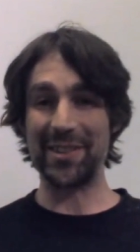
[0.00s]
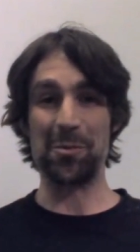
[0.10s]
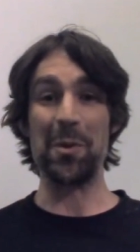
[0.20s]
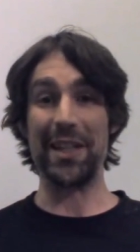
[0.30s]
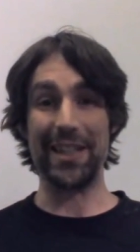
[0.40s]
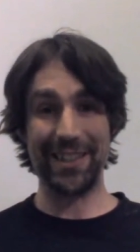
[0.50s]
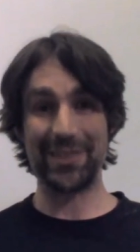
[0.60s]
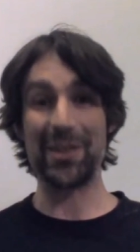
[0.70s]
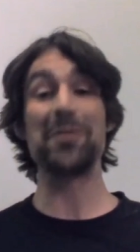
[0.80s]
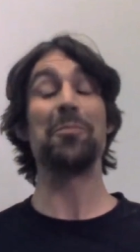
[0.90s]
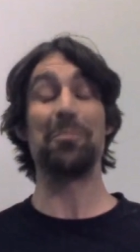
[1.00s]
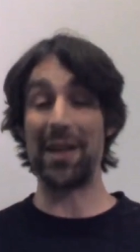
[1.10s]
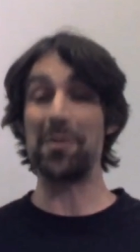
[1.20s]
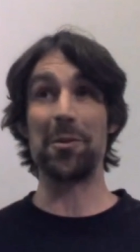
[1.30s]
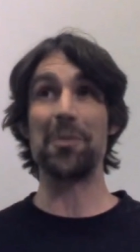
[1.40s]
Just win,
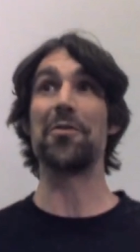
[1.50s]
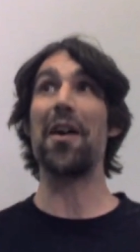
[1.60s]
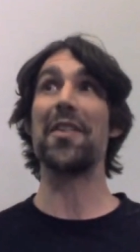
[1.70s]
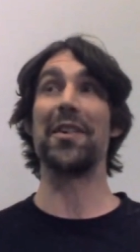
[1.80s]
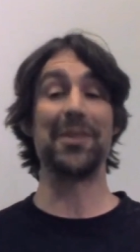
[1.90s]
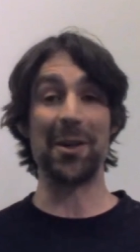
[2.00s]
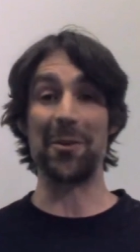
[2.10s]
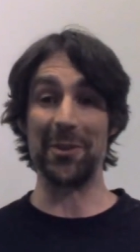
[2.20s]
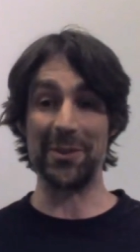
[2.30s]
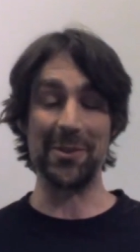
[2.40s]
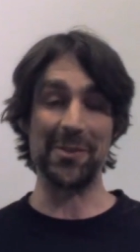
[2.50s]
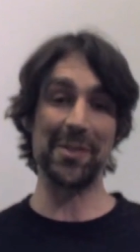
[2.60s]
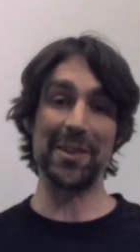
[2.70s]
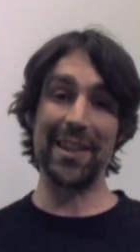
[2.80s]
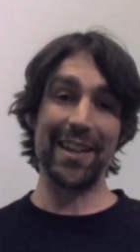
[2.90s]
or rather, don't
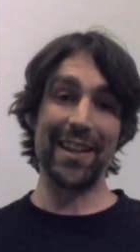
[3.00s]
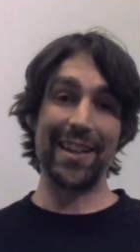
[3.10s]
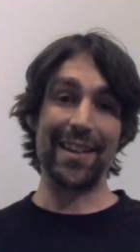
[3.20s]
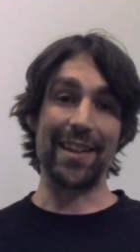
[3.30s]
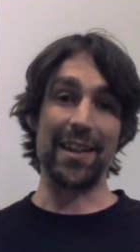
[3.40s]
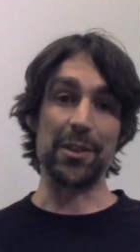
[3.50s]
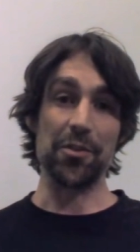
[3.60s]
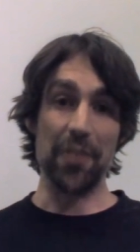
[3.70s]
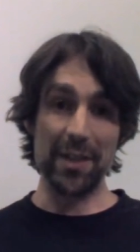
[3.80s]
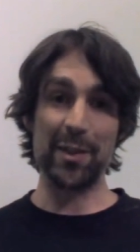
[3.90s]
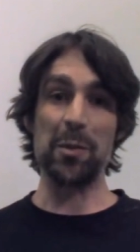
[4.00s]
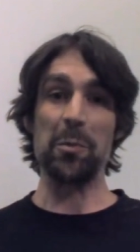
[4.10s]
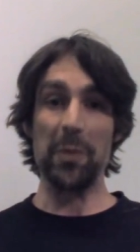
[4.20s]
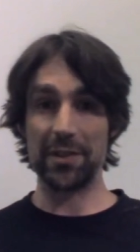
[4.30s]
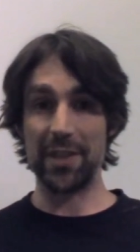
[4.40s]
lose, and your
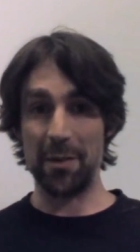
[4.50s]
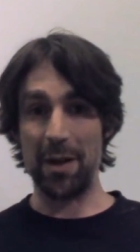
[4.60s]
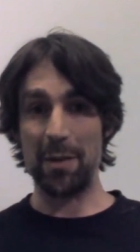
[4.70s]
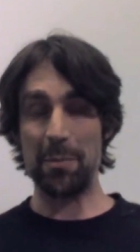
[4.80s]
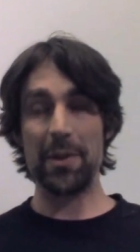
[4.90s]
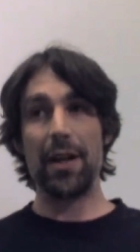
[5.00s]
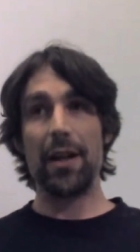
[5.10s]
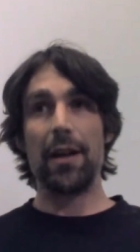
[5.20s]
rating will go up.